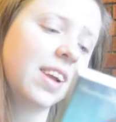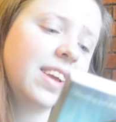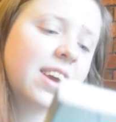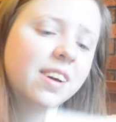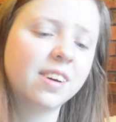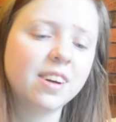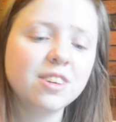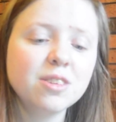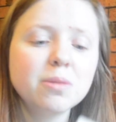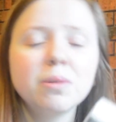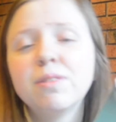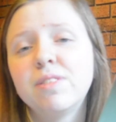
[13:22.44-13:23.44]
yeah, I
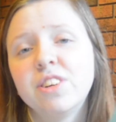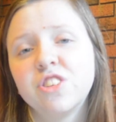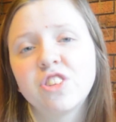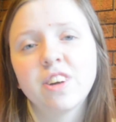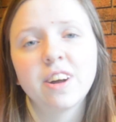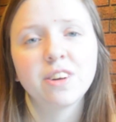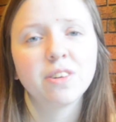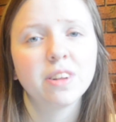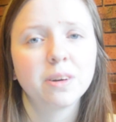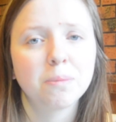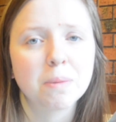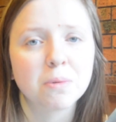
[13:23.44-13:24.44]
just want to finish it. I know a
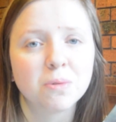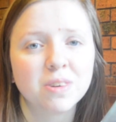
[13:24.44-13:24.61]
lot of people